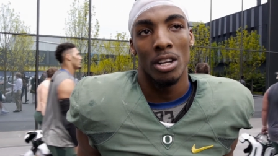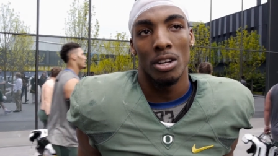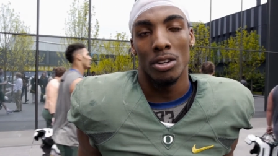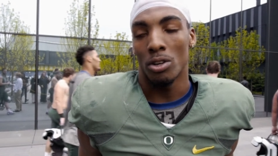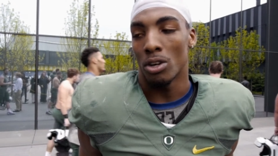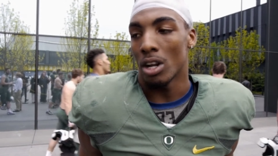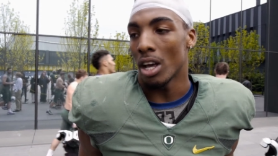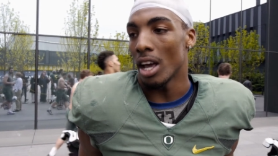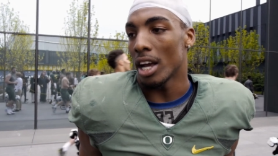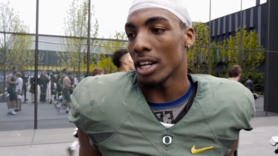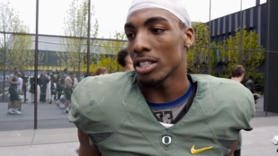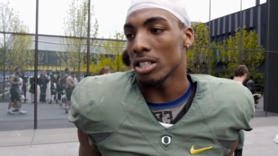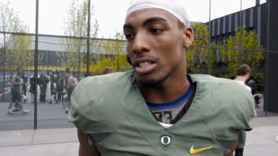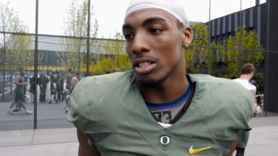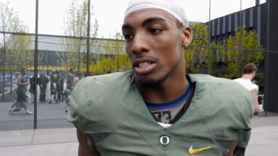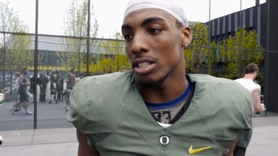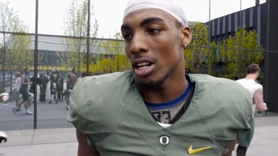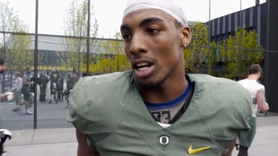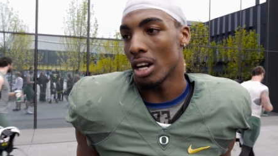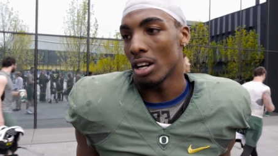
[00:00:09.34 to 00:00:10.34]
do the
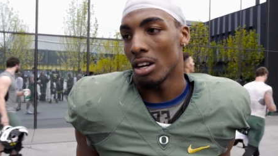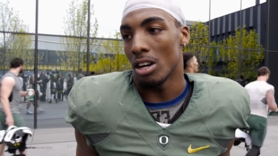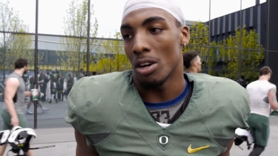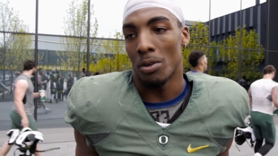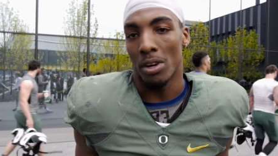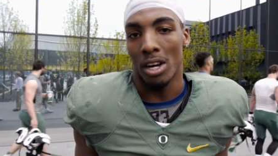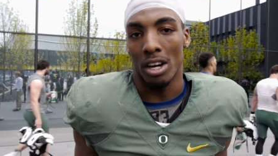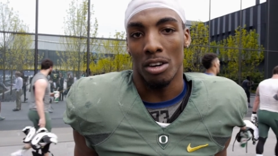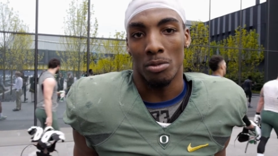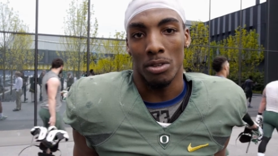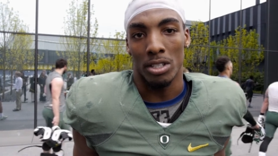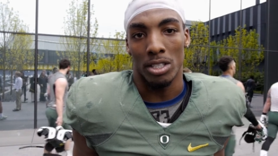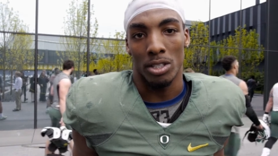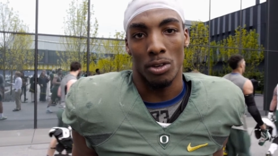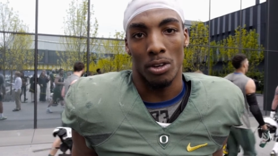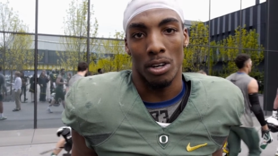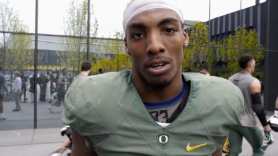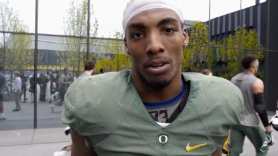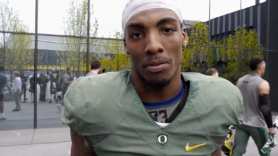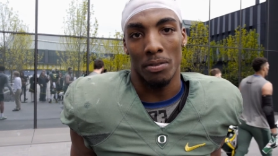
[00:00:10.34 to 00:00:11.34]
extra, trying to know what everyone's
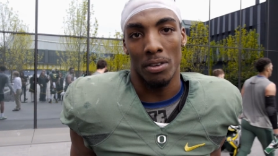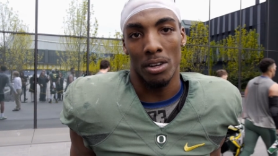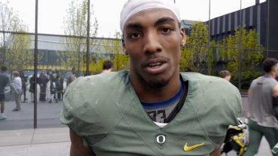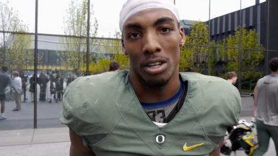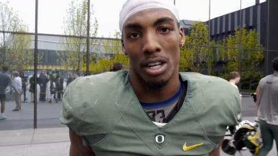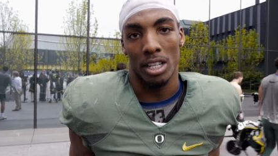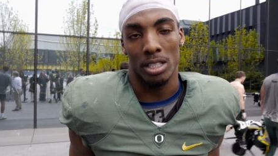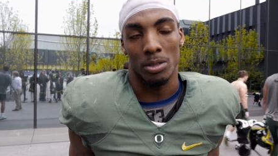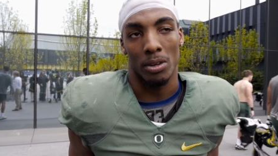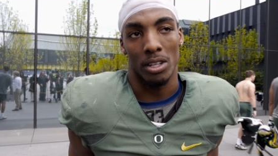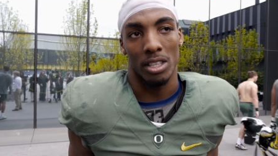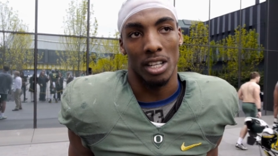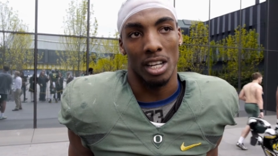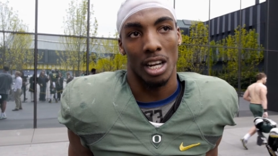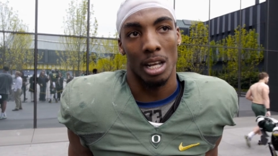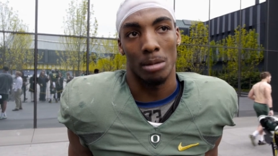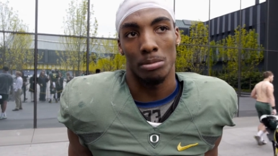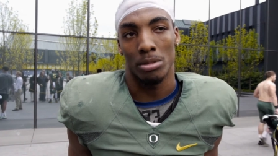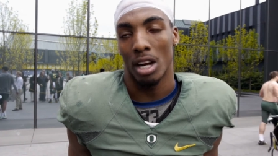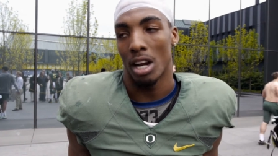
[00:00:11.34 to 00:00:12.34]
doing on the field. That's one thing
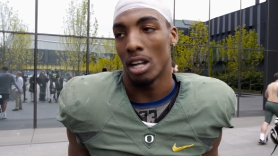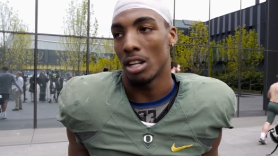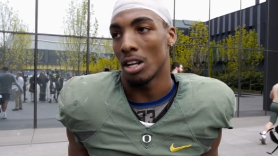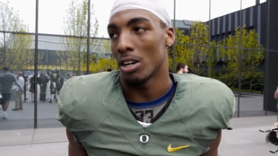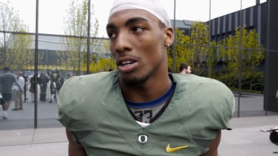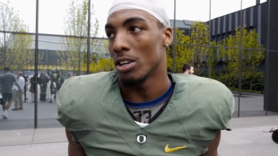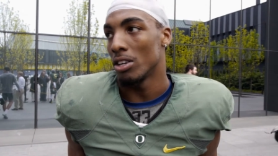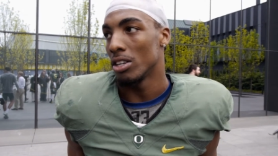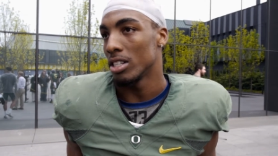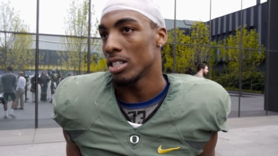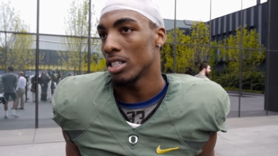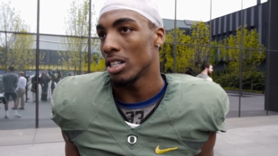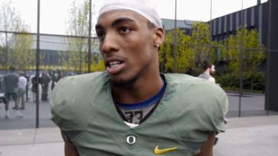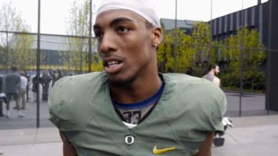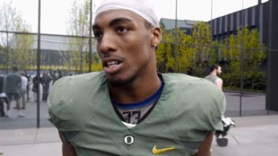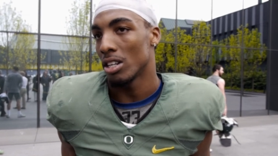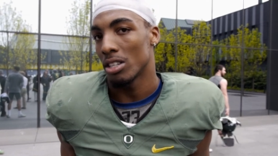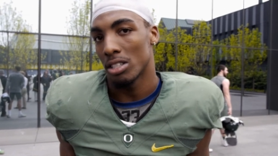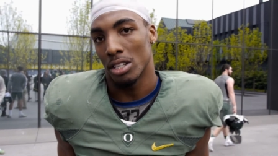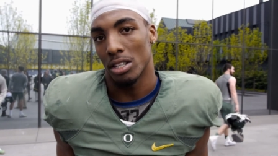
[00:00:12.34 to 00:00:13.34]
that I'm trying to learn on this
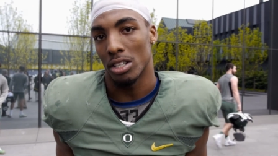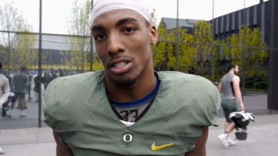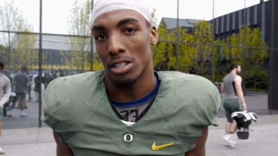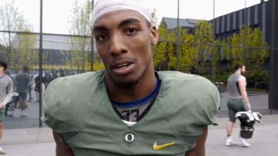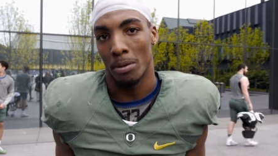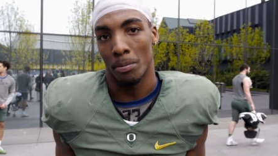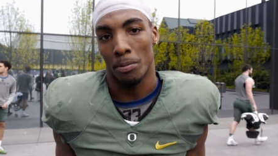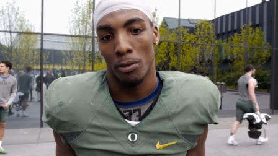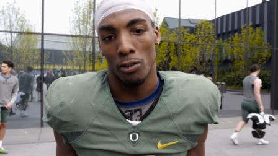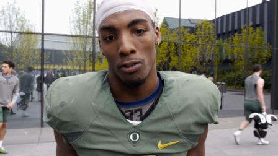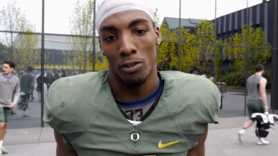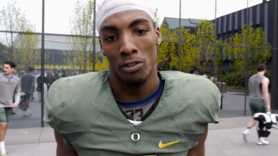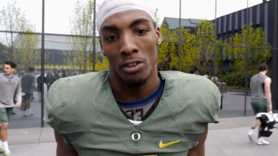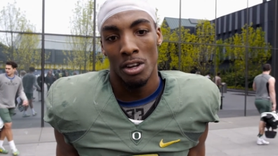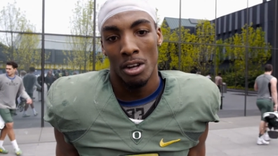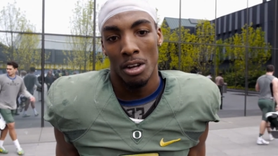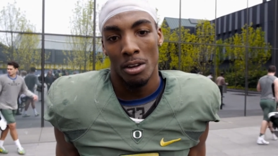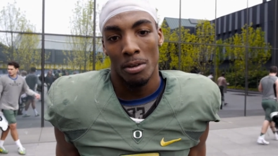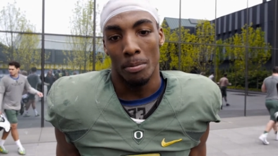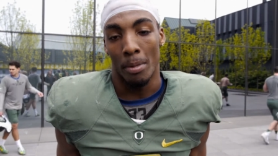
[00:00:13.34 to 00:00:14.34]
year to, to improve
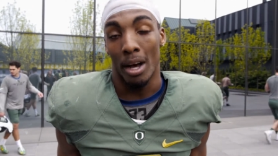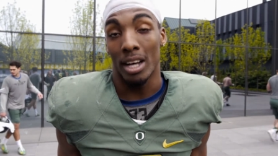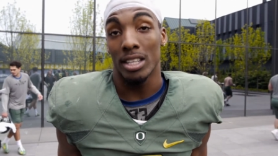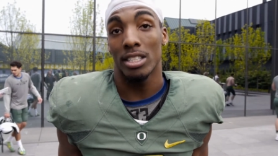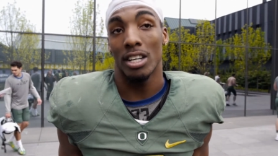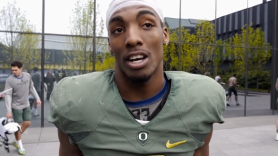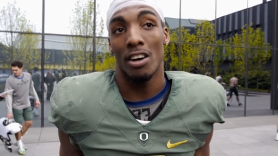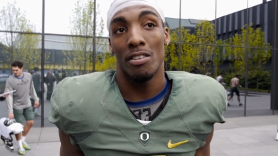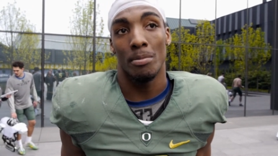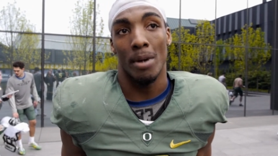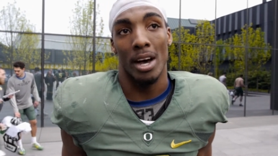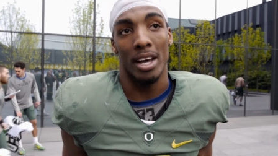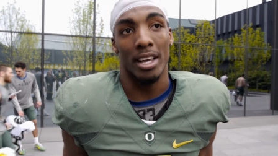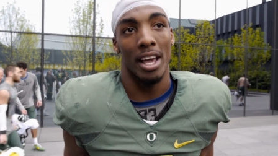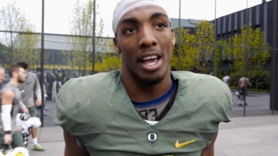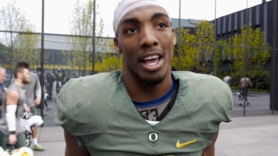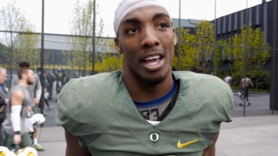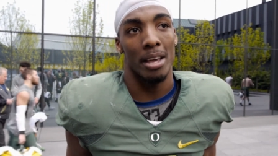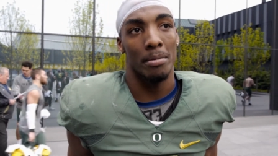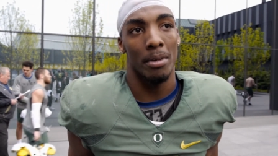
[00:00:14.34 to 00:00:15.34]
myself, my
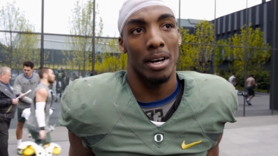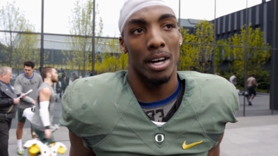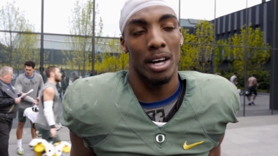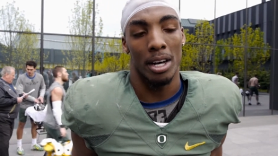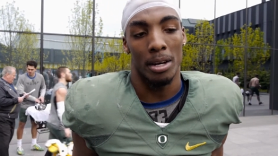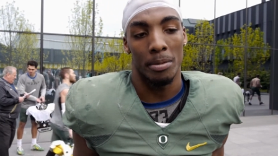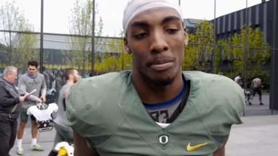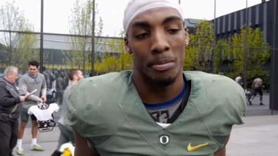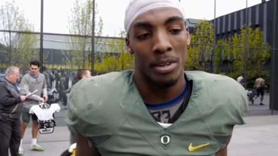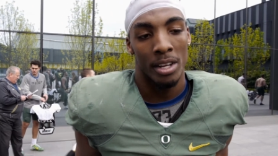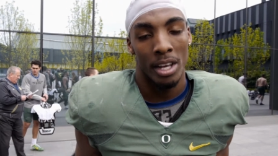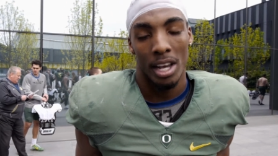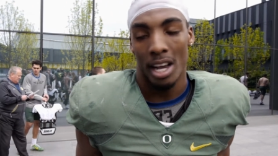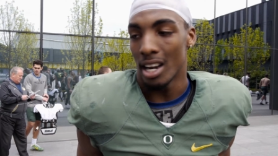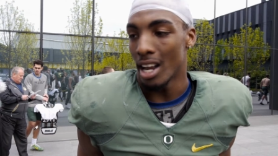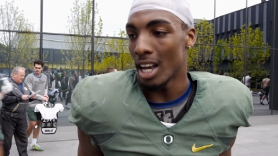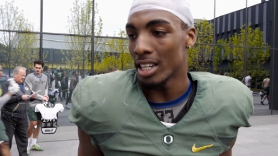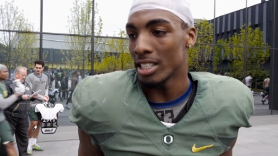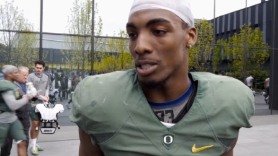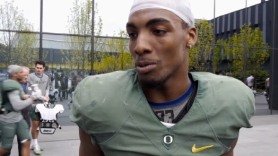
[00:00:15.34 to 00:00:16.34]
game, um,
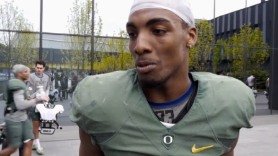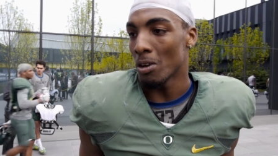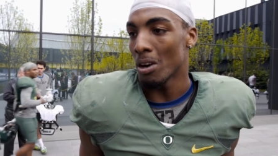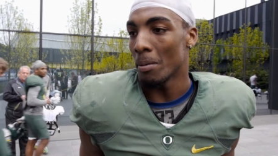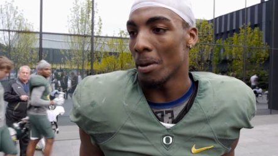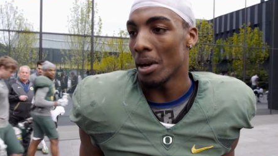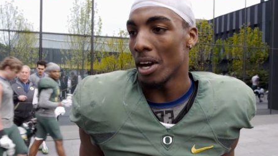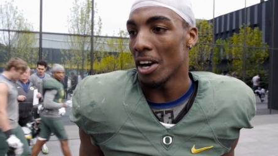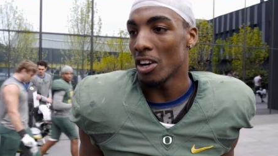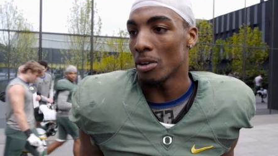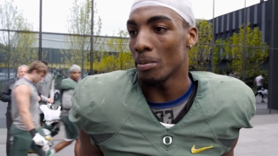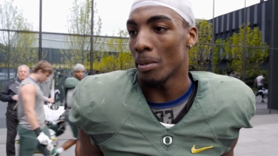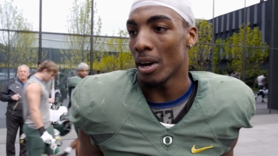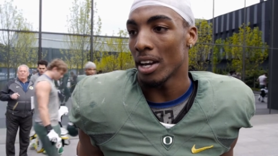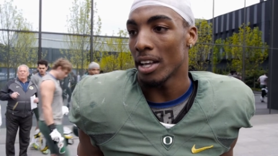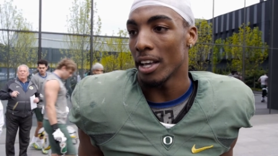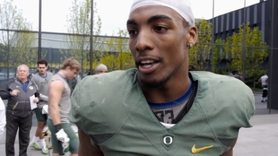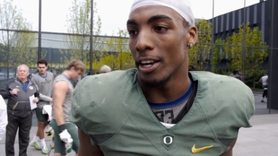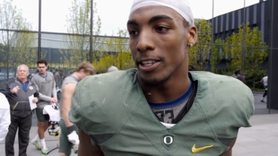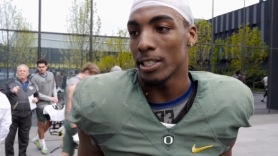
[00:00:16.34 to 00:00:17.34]
and not just worry about
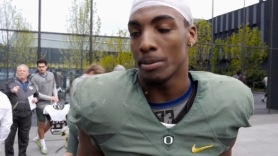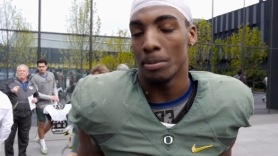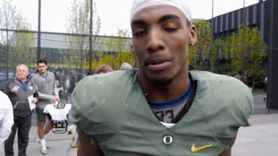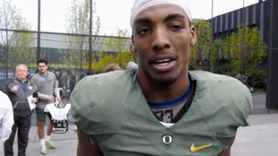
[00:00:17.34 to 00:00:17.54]
everybody else.